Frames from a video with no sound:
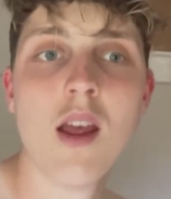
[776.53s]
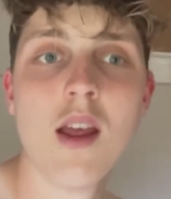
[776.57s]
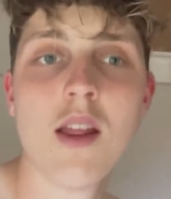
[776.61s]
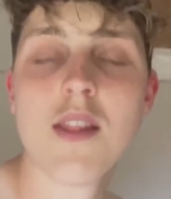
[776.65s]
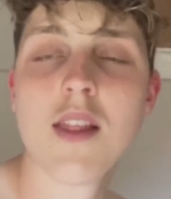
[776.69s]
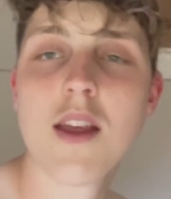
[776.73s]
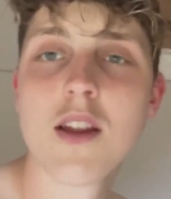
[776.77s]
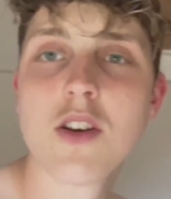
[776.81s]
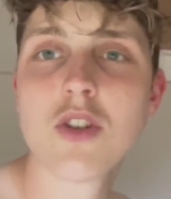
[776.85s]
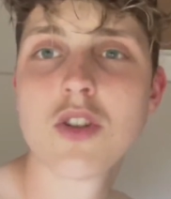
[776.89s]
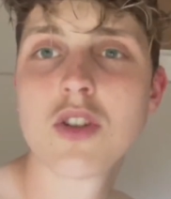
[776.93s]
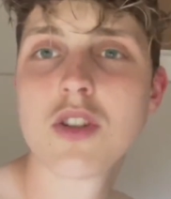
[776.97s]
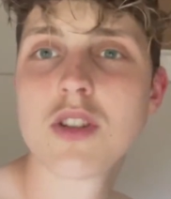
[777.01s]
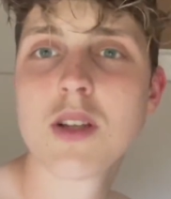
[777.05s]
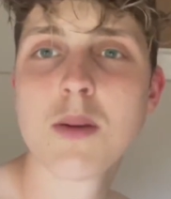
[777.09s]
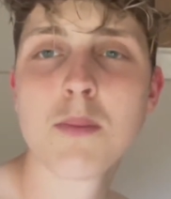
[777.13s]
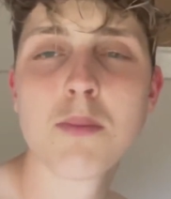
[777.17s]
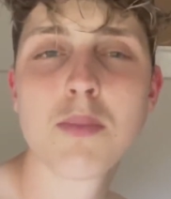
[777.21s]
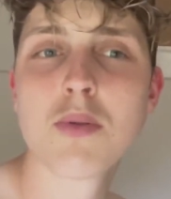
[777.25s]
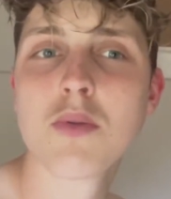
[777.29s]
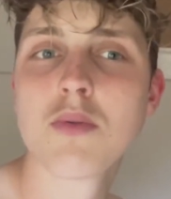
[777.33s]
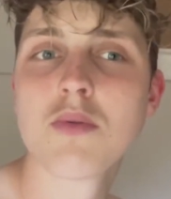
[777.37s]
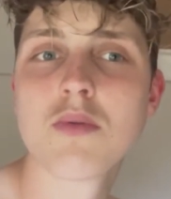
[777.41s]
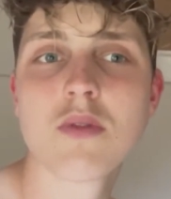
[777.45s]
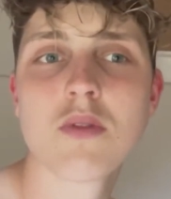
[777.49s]
They're just
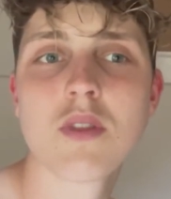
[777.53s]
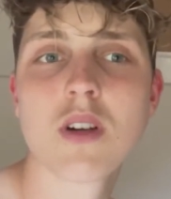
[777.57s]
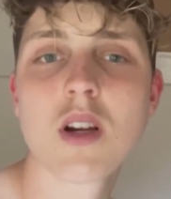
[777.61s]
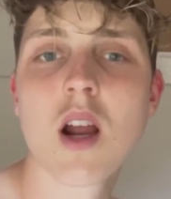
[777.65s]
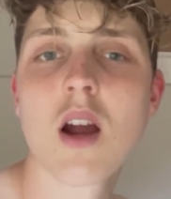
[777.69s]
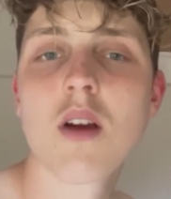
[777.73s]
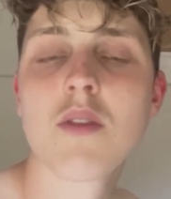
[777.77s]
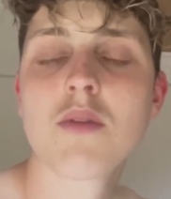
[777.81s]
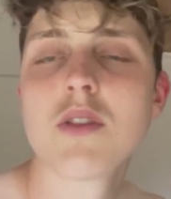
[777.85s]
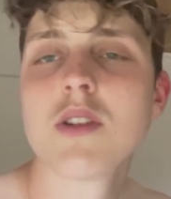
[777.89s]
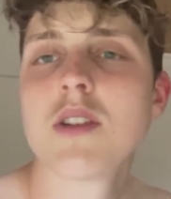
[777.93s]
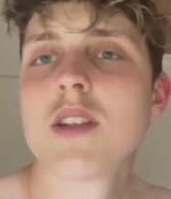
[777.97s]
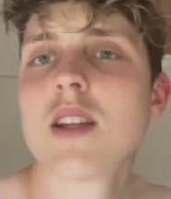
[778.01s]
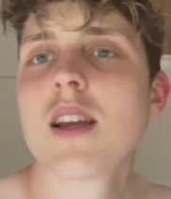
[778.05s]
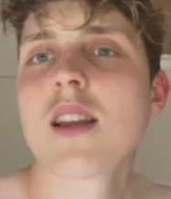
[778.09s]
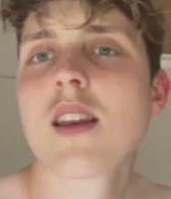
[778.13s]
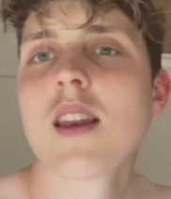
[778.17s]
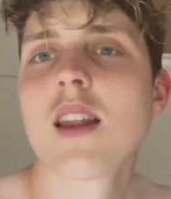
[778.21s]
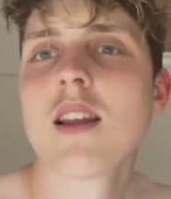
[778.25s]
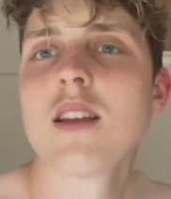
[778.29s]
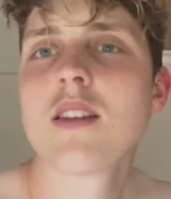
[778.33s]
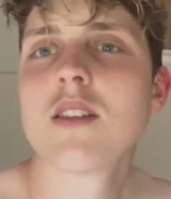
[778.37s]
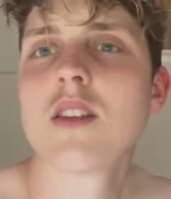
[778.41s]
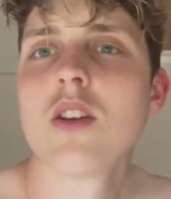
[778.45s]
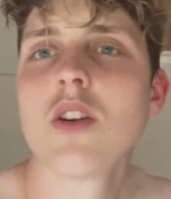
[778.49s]
simple recovery
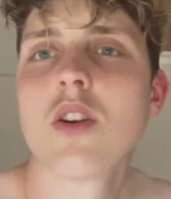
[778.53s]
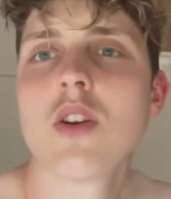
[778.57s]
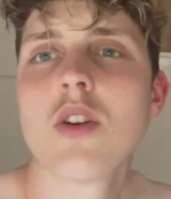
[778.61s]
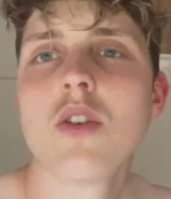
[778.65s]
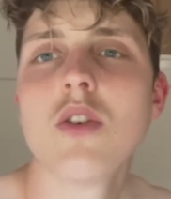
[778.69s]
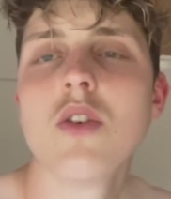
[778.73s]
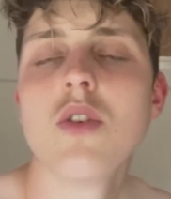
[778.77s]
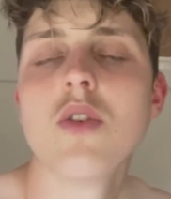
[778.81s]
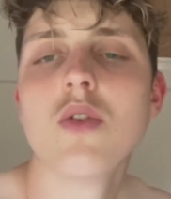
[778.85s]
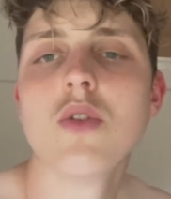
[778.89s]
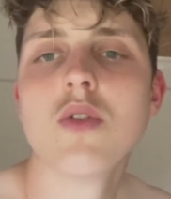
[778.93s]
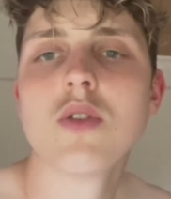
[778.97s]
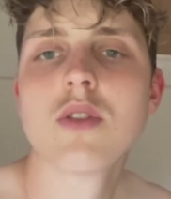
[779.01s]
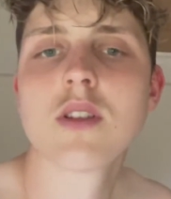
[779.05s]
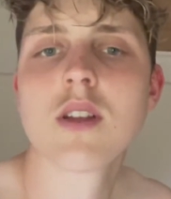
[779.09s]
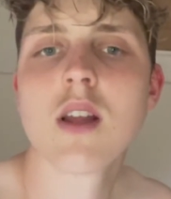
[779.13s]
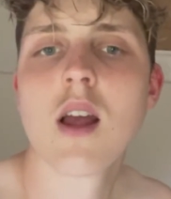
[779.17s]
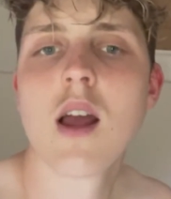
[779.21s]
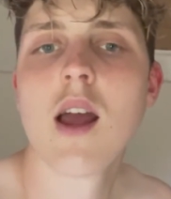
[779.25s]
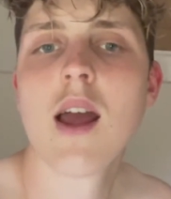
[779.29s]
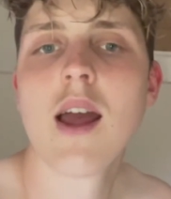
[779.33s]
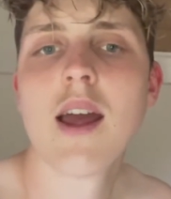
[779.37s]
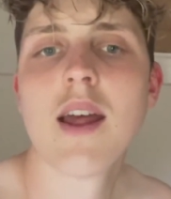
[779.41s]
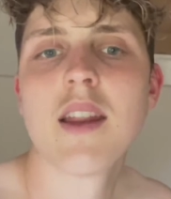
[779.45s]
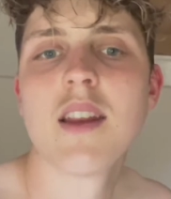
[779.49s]
techniques that you can use.
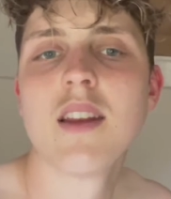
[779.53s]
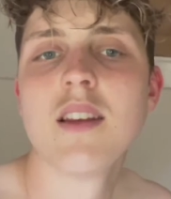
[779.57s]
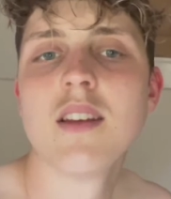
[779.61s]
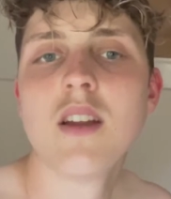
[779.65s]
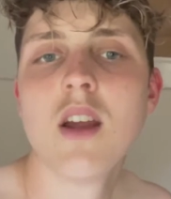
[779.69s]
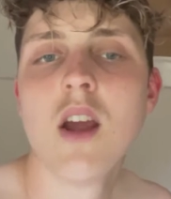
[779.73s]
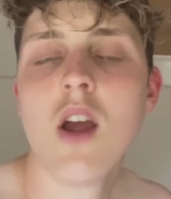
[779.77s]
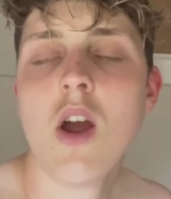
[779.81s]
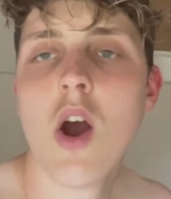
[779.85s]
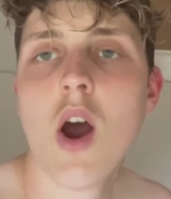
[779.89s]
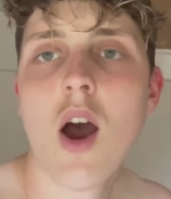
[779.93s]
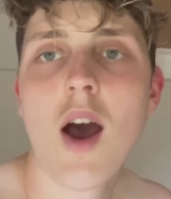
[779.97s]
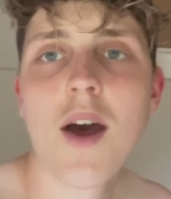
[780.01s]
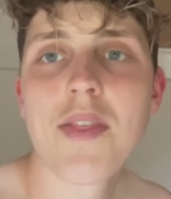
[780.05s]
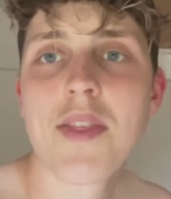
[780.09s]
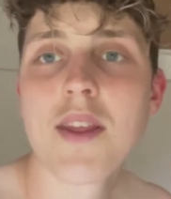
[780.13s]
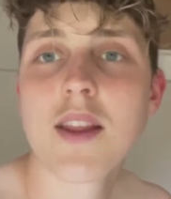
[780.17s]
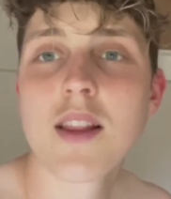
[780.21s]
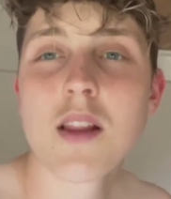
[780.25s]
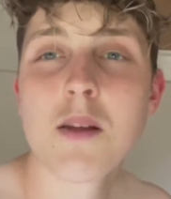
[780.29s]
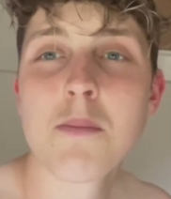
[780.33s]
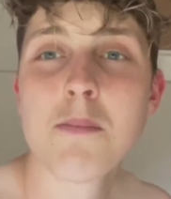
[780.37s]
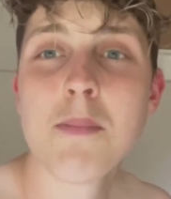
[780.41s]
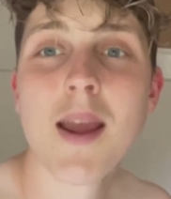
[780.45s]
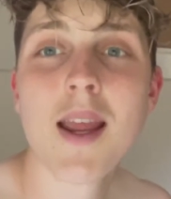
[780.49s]
And I
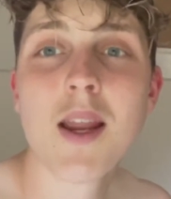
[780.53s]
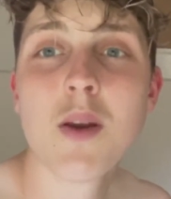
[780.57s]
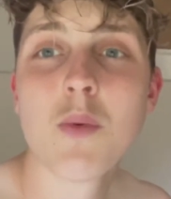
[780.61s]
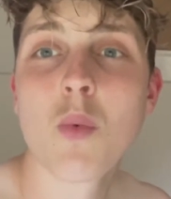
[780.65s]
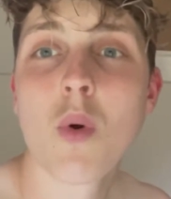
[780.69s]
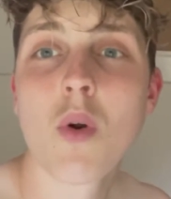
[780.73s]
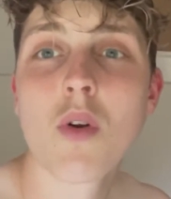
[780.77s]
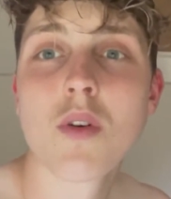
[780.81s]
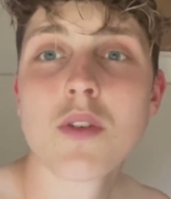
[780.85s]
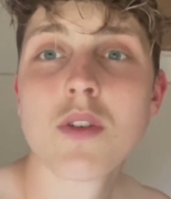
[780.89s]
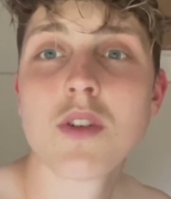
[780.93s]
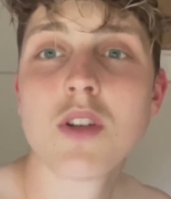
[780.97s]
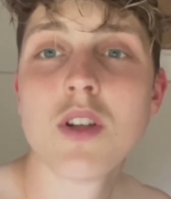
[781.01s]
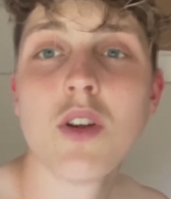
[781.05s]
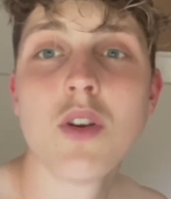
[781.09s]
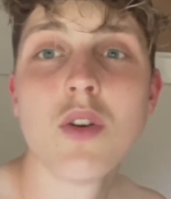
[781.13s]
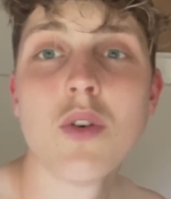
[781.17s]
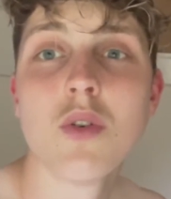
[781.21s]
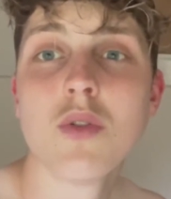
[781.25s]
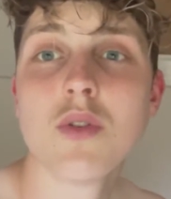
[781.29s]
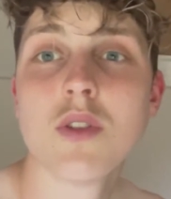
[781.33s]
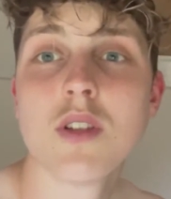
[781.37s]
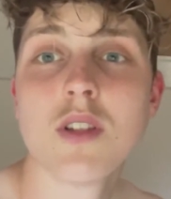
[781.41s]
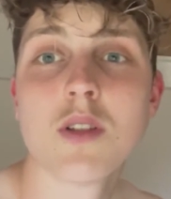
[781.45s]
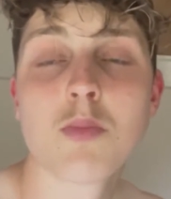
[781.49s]
think the main one to
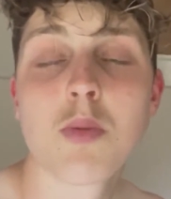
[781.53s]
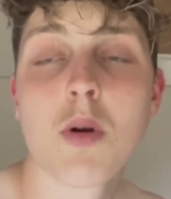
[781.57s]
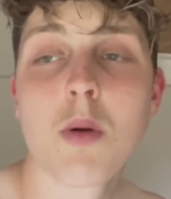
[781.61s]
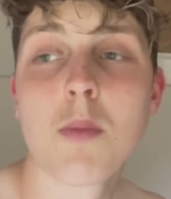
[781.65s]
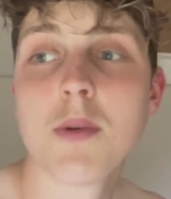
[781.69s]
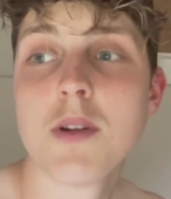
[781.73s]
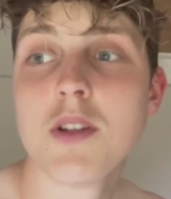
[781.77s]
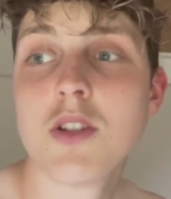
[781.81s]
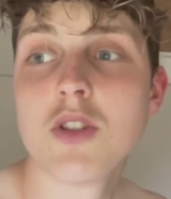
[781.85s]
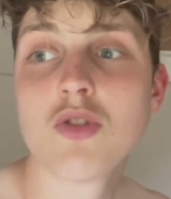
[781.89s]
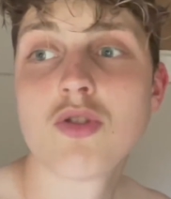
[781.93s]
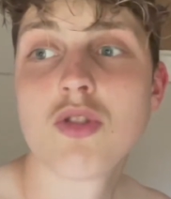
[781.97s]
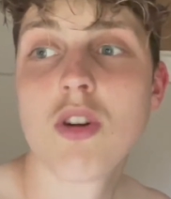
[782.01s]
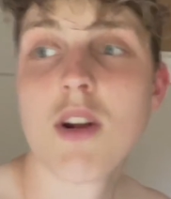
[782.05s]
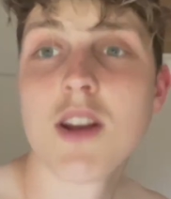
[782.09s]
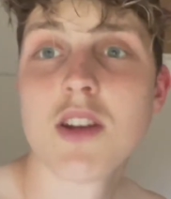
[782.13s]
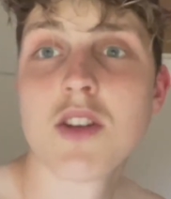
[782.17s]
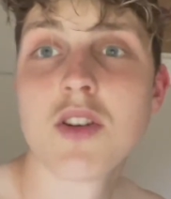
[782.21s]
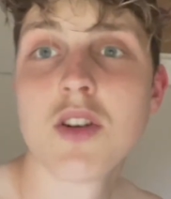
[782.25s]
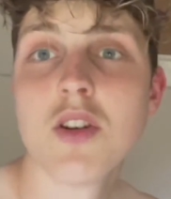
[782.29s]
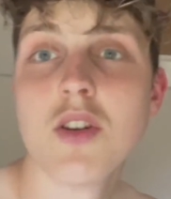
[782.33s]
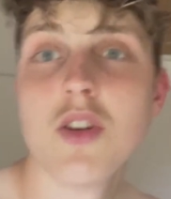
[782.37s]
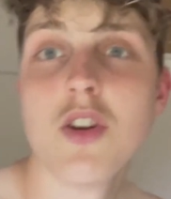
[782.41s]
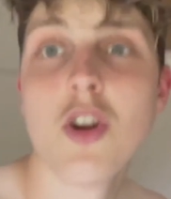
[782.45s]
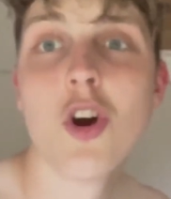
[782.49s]
use is probably
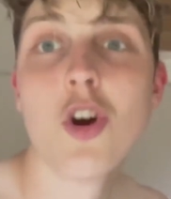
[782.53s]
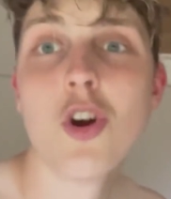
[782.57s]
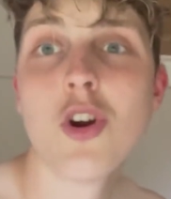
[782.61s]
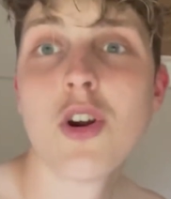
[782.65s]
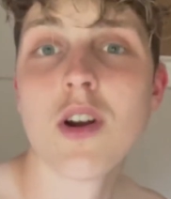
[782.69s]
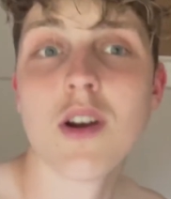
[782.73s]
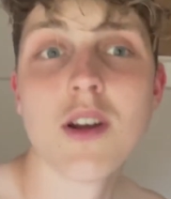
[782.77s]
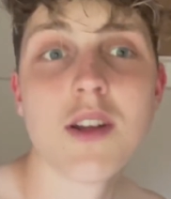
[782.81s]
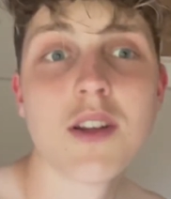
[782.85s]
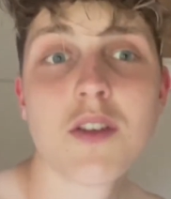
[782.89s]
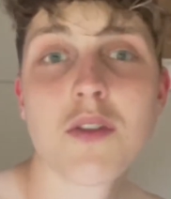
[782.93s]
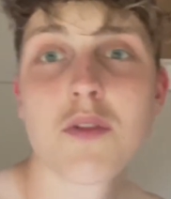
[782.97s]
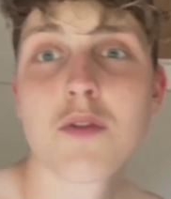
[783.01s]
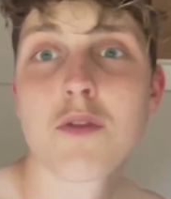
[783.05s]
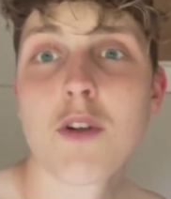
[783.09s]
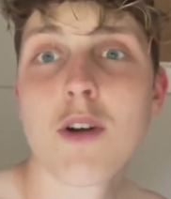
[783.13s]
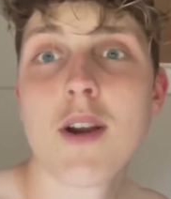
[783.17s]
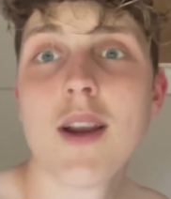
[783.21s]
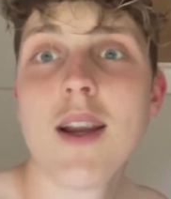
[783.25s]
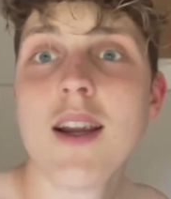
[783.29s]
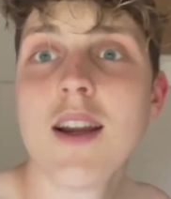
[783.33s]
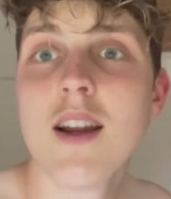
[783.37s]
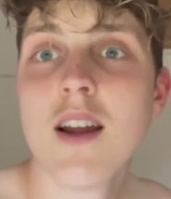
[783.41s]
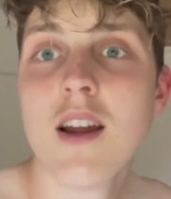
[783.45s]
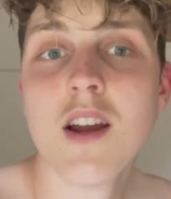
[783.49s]
stretching, yoga. It's
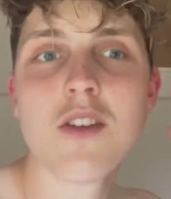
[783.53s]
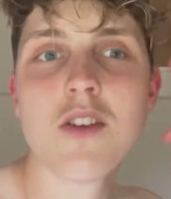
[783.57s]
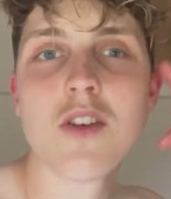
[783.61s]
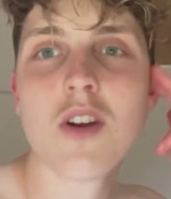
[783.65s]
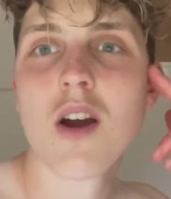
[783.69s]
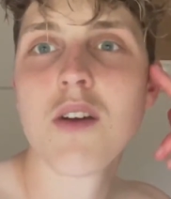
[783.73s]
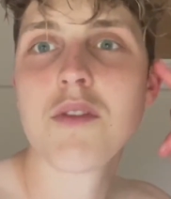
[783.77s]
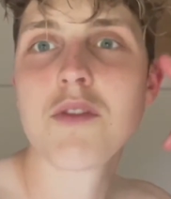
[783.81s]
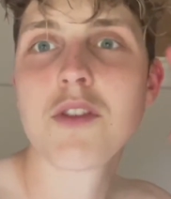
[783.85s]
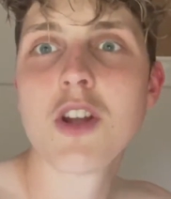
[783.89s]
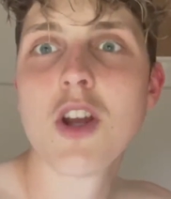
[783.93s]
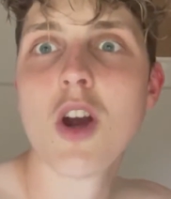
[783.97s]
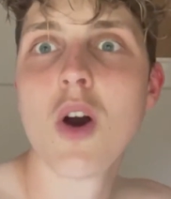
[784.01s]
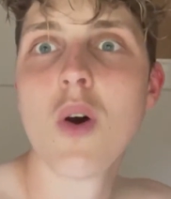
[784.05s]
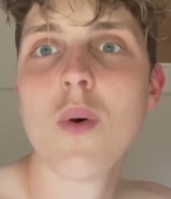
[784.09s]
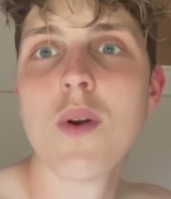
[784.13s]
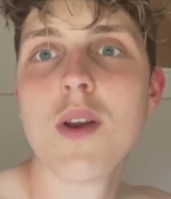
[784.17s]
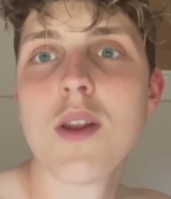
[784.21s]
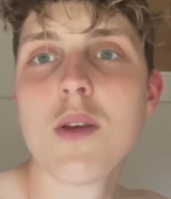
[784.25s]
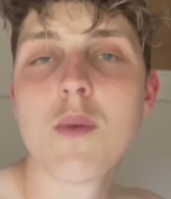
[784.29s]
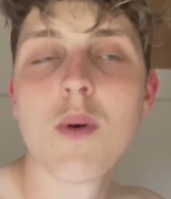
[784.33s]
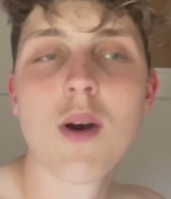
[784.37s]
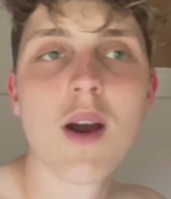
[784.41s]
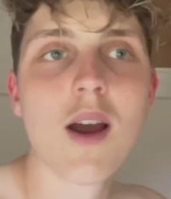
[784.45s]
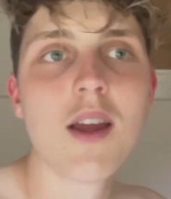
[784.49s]
free, you don't have to go
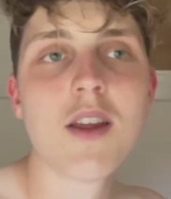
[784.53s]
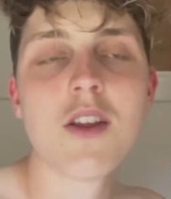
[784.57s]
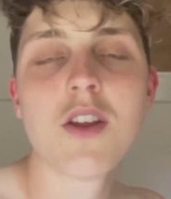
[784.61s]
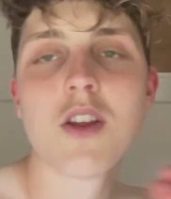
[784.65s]
anywhere. You